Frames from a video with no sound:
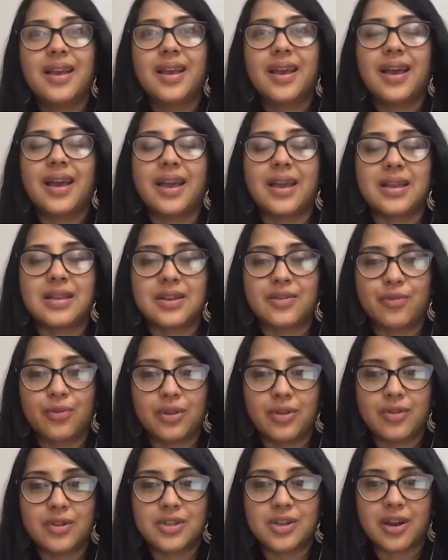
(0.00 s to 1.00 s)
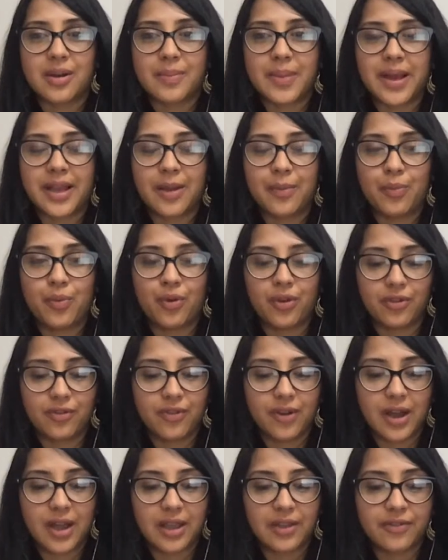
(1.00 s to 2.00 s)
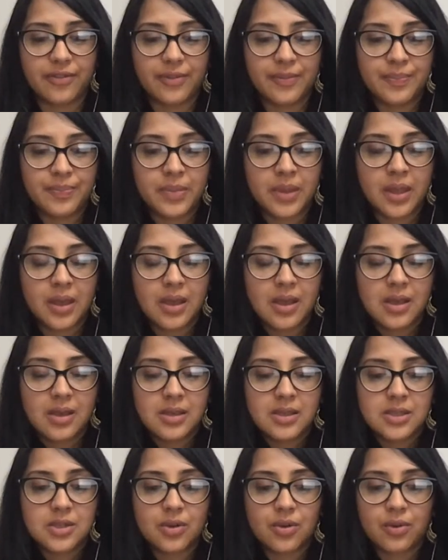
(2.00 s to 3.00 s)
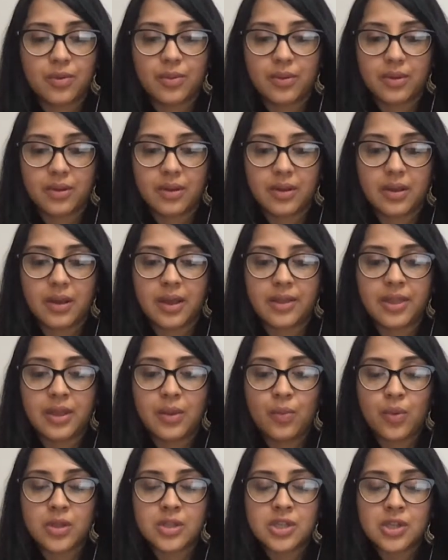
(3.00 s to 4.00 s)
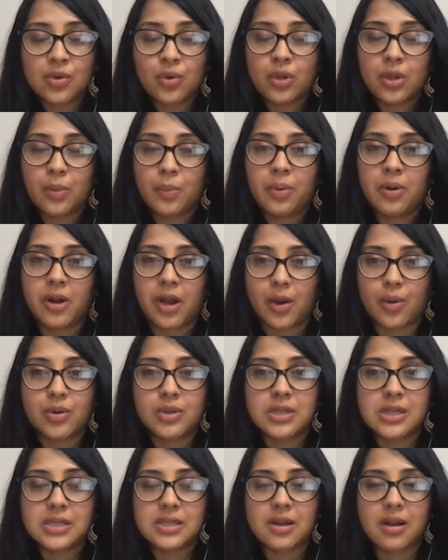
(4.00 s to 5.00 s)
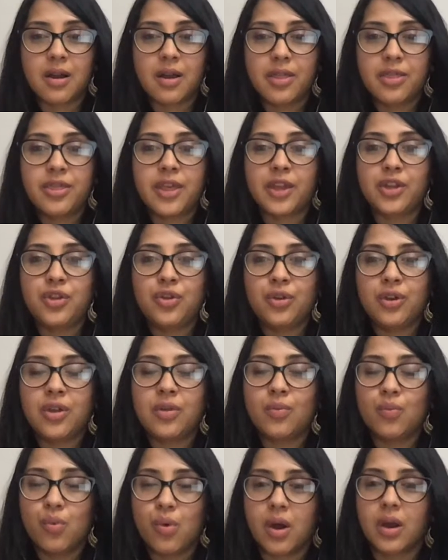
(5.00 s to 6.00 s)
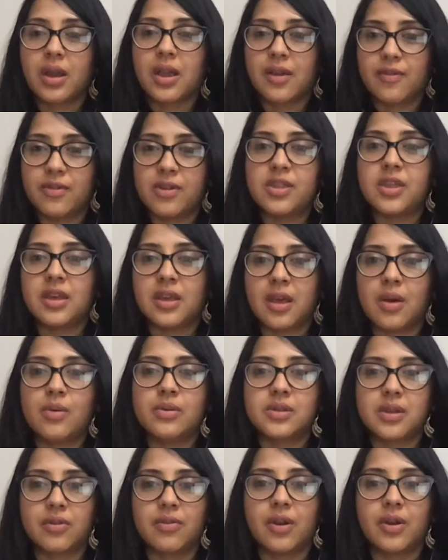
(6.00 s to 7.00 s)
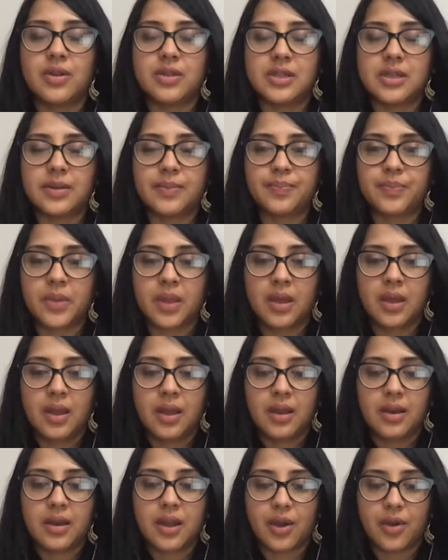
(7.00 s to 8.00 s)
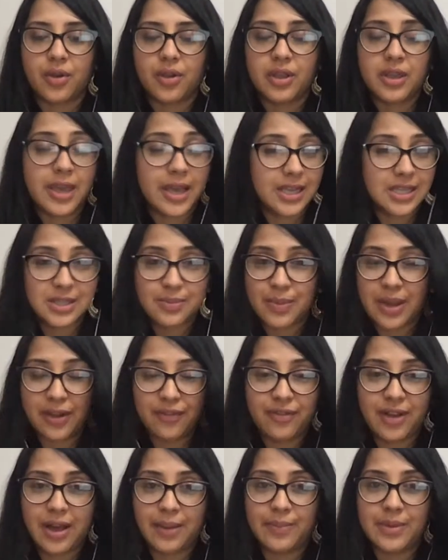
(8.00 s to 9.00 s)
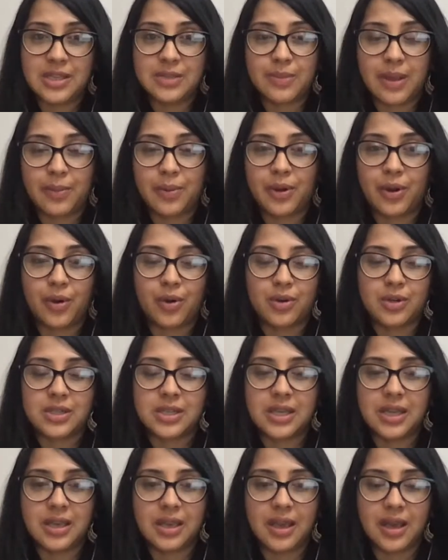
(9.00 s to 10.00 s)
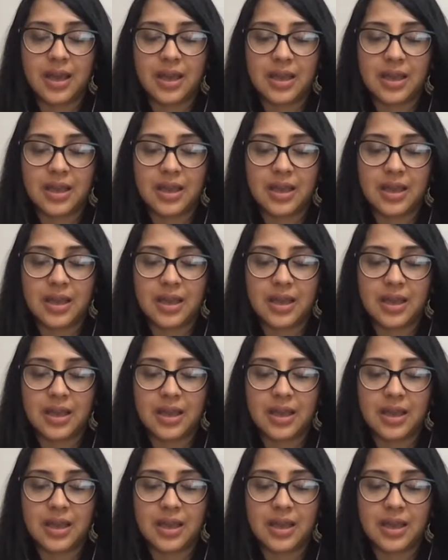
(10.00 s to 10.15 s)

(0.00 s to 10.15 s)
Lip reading: and I've only returned back at 0.5. So I think once you know your priorities are, then you can work everything else around it. Now, yes, my family is my priority,